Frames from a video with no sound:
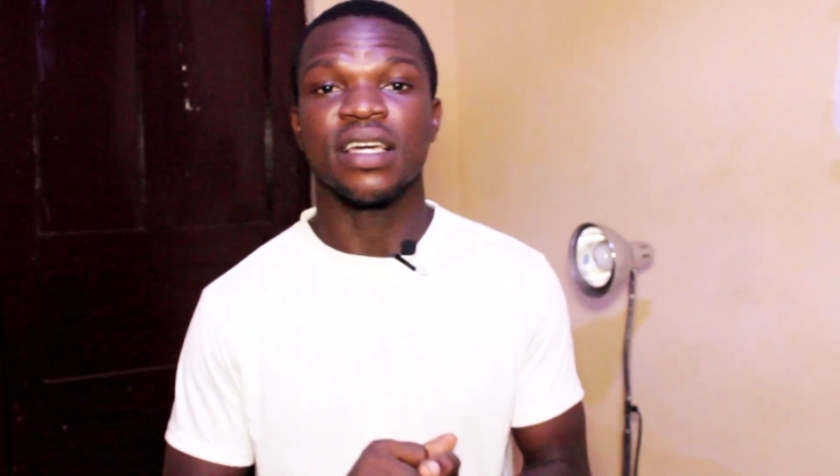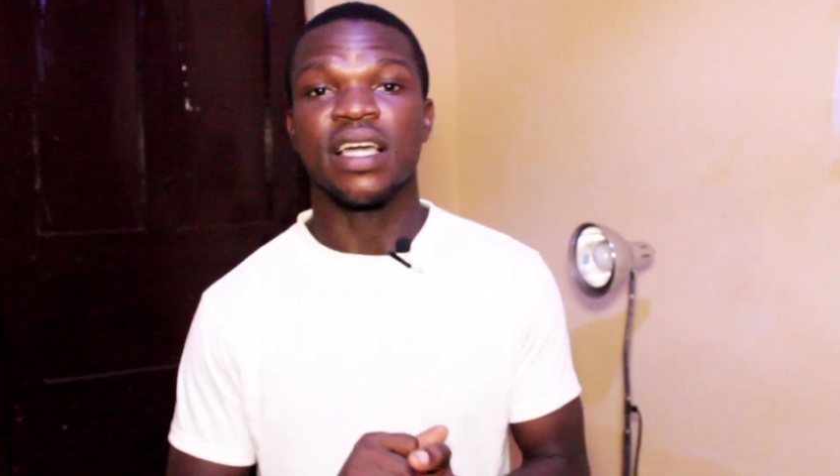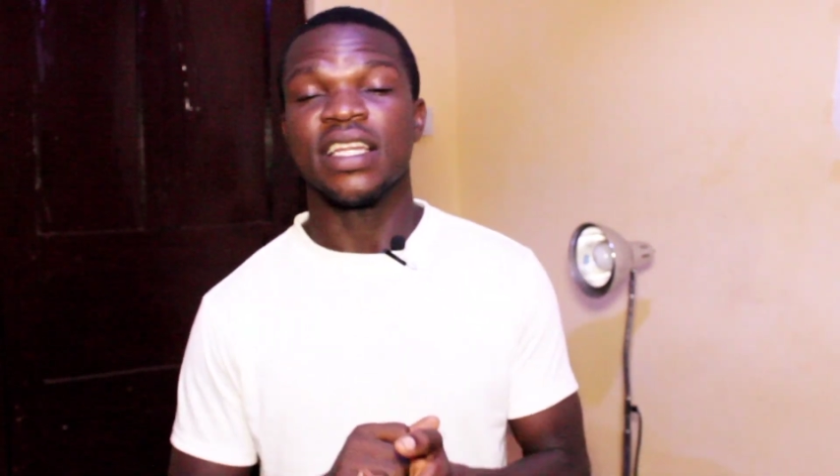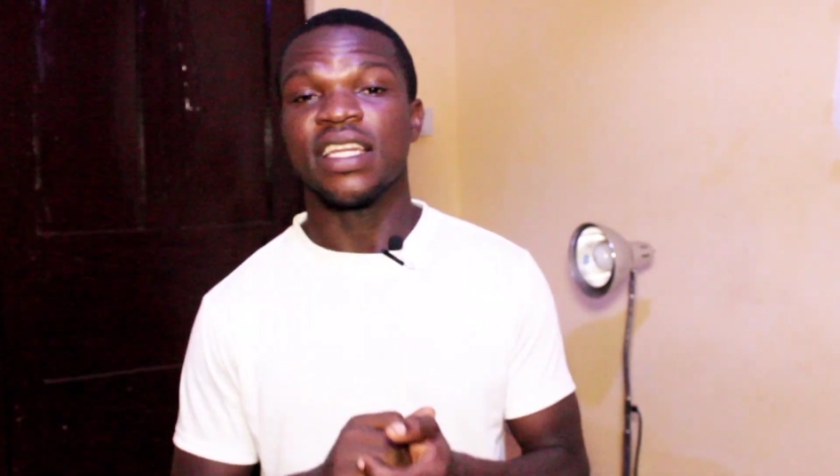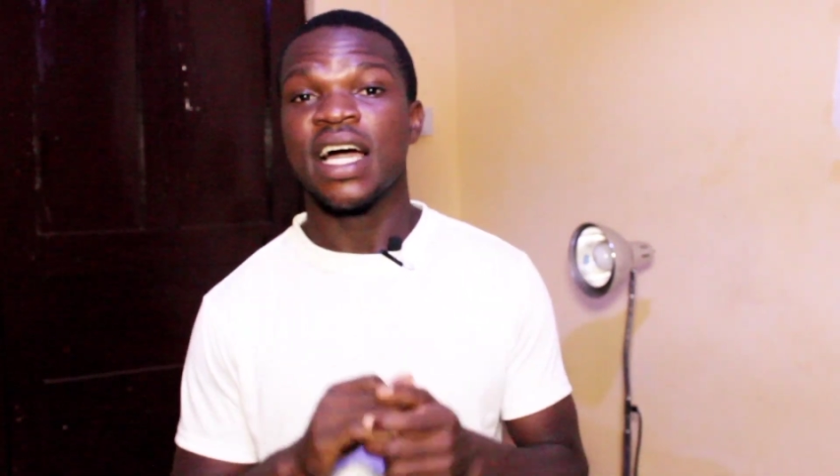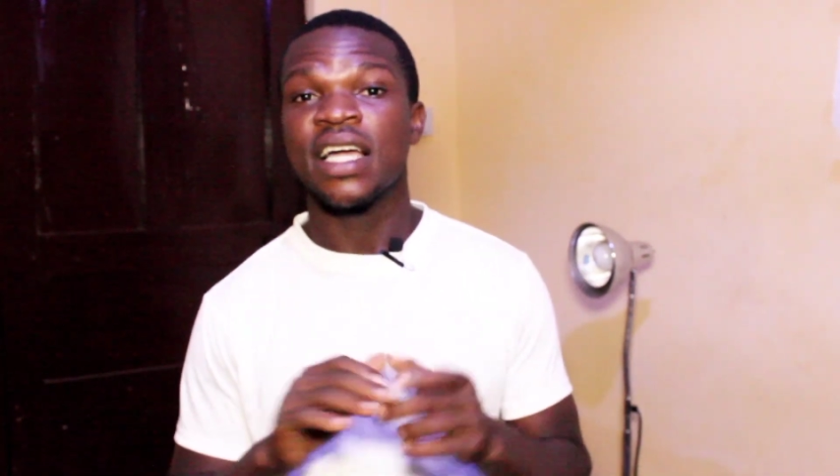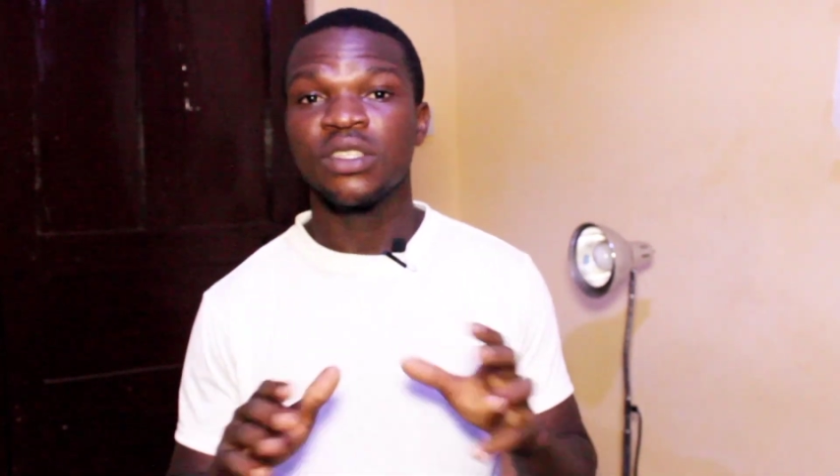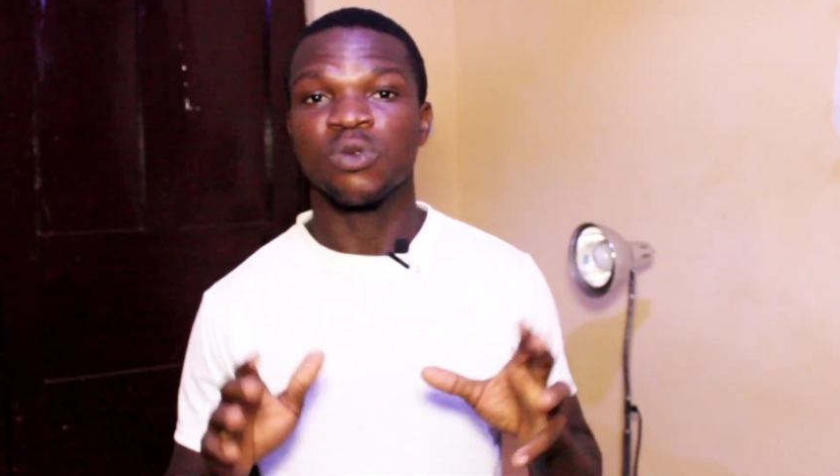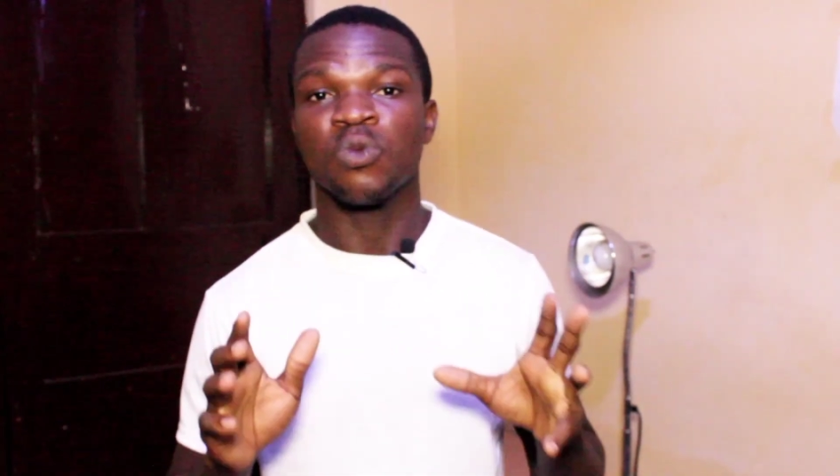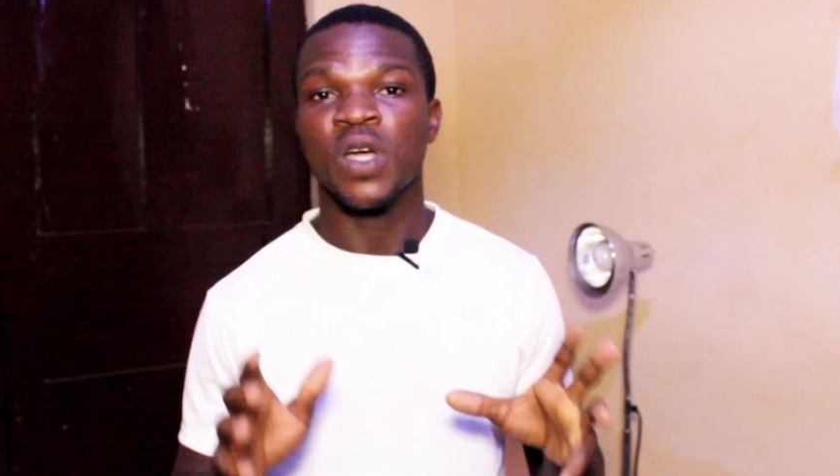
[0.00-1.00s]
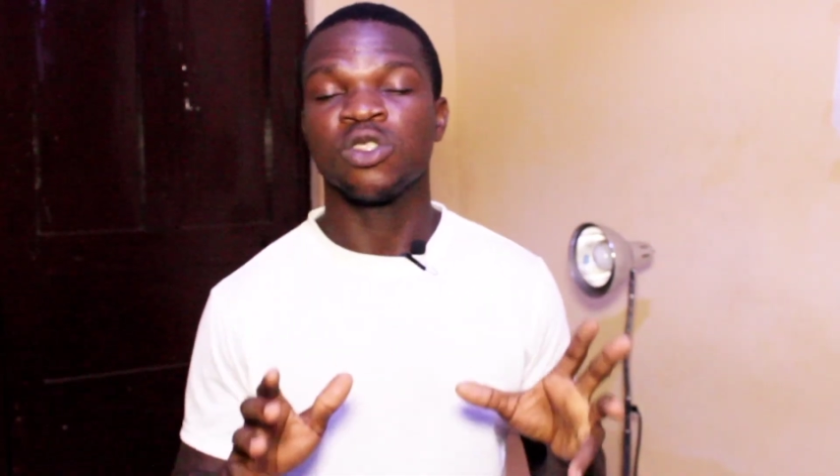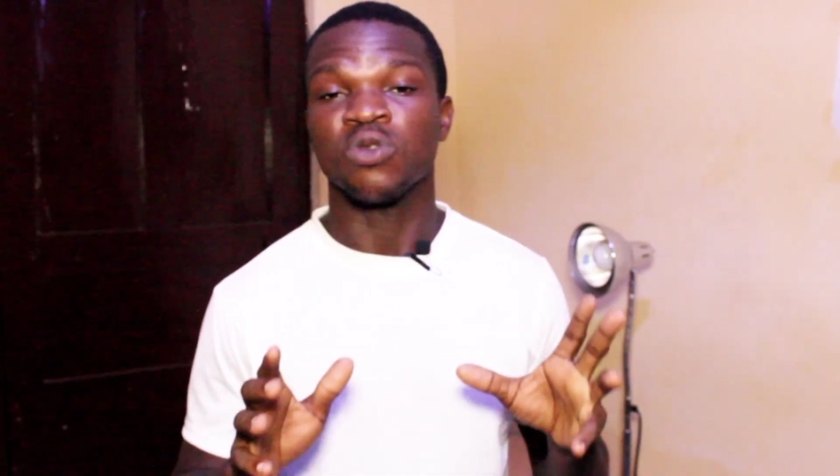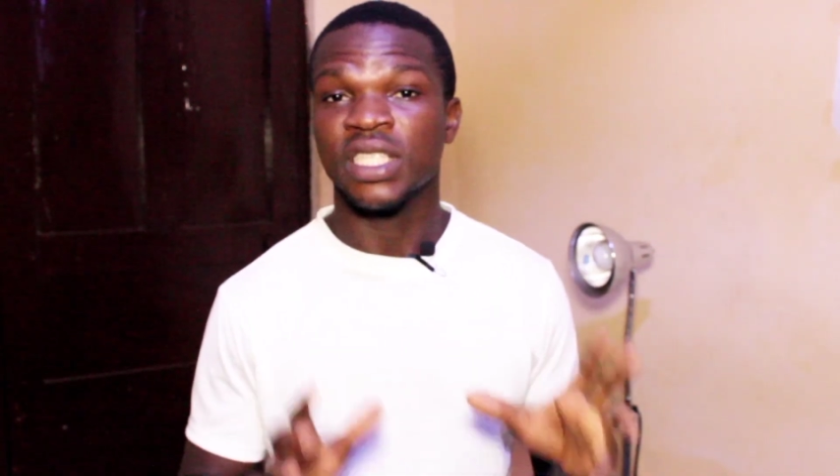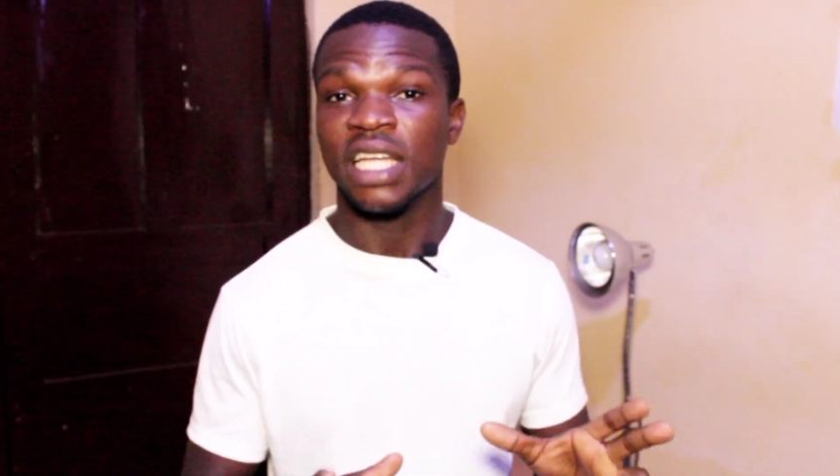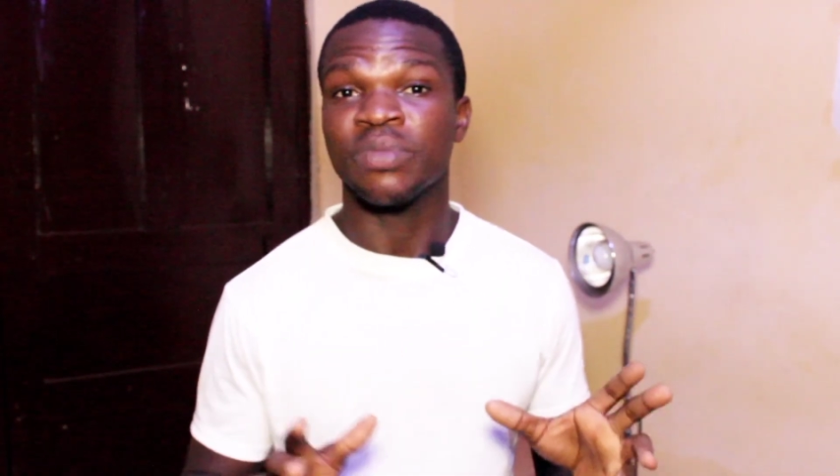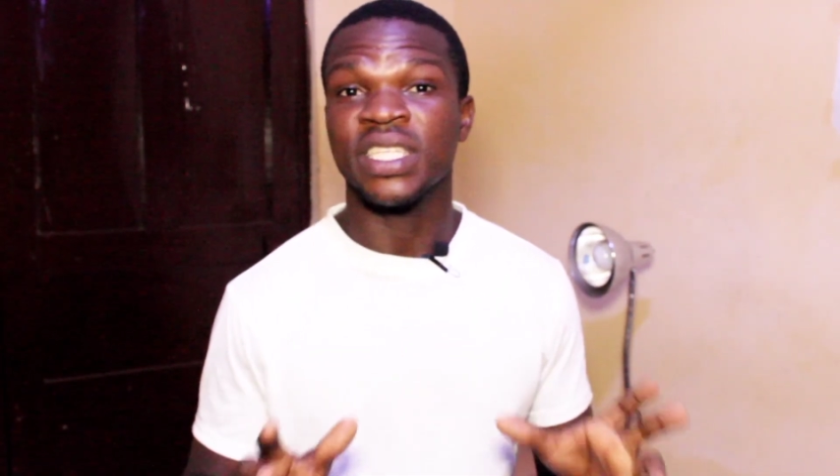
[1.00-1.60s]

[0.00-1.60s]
a nice way to start